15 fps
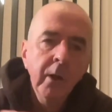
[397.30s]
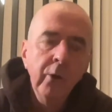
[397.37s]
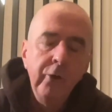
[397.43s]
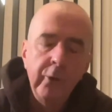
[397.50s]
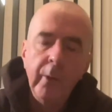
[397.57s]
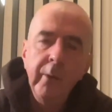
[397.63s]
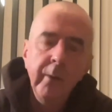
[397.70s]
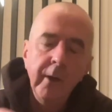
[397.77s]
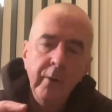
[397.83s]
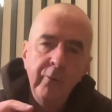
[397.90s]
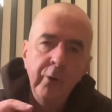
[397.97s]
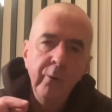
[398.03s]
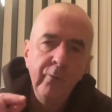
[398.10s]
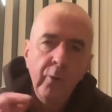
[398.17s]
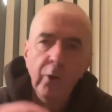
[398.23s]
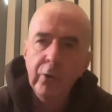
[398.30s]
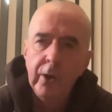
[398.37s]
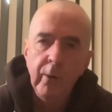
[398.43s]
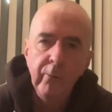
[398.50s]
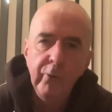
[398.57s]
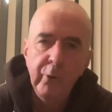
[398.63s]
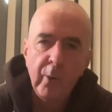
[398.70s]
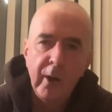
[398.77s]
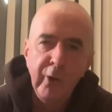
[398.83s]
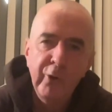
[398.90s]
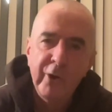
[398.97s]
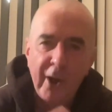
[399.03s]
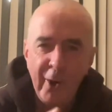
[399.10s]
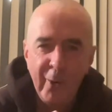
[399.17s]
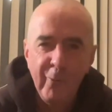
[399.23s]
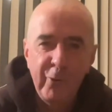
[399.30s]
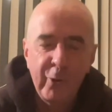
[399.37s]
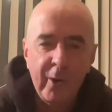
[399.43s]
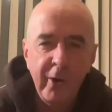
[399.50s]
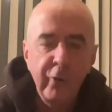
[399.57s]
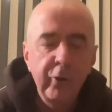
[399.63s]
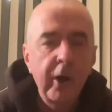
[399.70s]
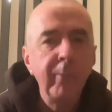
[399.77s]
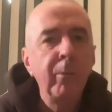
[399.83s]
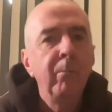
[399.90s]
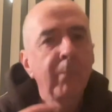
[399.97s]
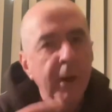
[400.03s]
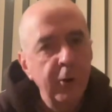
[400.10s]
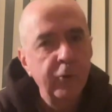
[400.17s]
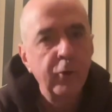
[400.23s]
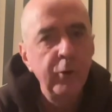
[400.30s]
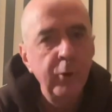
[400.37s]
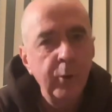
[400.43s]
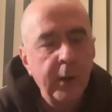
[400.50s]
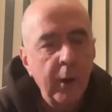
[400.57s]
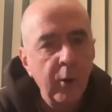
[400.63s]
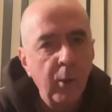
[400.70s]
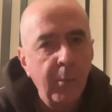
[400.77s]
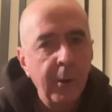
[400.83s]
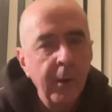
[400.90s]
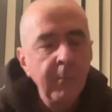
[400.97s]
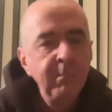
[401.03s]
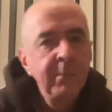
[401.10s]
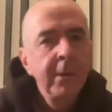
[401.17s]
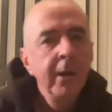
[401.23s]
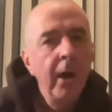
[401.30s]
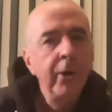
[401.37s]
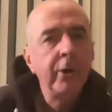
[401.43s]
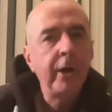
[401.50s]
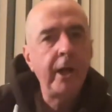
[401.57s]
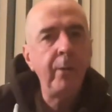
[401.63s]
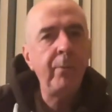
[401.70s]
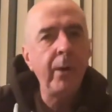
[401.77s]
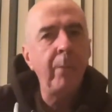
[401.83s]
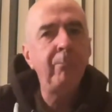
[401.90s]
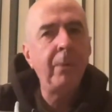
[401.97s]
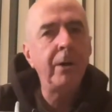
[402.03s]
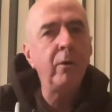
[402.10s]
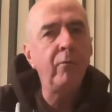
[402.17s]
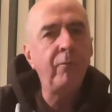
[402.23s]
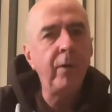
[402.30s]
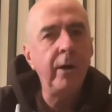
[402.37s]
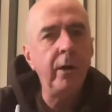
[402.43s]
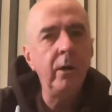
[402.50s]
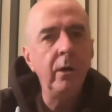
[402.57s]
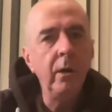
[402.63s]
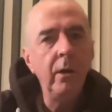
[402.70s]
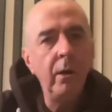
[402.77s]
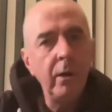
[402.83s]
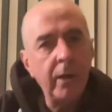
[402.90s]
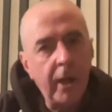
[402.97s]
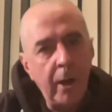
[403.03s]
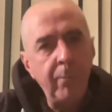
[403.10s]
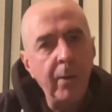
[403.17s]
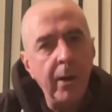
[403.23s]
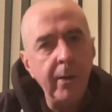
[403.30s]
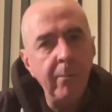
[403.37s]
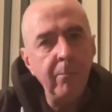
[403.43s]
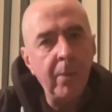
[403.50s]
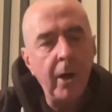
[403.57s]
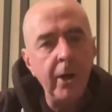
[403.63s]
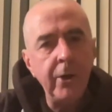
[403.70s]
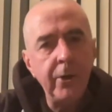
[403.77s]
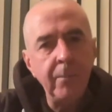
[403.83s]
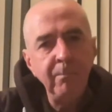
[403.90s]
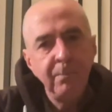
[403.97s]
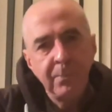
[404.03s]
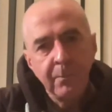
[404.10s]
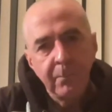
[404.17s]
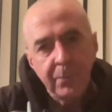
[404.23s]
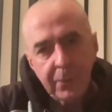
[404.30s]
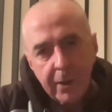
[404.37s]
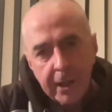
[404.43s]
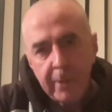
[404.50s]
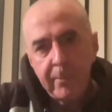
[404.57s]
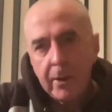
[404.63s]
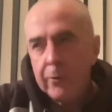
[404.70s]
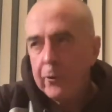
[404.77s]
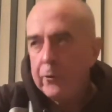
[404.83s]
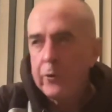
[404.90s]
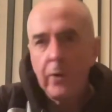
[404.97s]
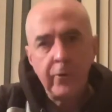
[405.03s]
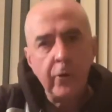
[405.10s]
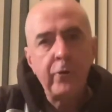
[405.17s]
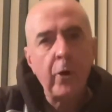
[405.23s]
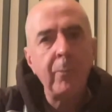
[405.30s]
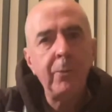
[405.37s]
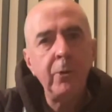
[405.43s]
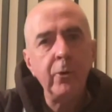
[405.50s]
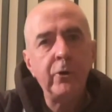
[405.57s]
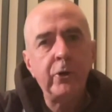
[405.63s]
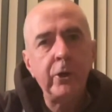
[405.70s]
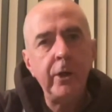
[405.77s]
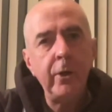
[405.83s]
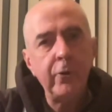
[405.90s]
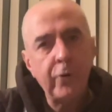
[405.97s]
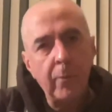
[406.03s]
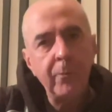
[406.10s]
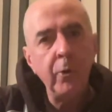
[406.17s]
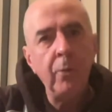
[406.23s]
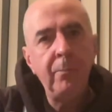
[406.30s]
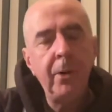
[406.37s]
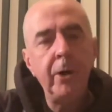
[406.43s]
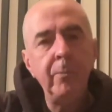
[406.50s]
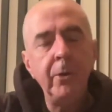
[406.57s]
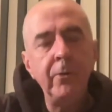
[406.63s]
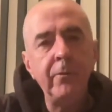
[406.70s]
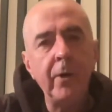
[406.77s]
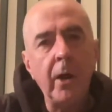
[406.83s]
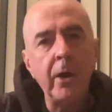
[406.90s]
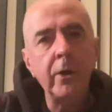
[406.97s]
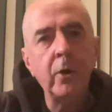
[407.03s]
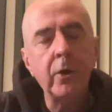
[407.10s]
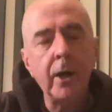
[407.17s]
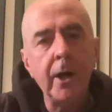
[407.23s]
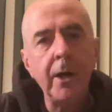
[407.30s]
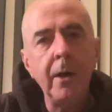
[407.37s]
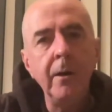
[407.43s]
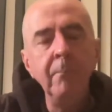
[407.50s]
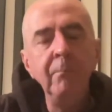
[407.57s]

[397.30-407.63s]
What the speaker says: So anyway, if you fall down twice, get up twice, okay? But make sure you get up and keep that bigger fear. Keep that in mind. Keep that at the top of your tree, the top of your pyramid, if you like, okay?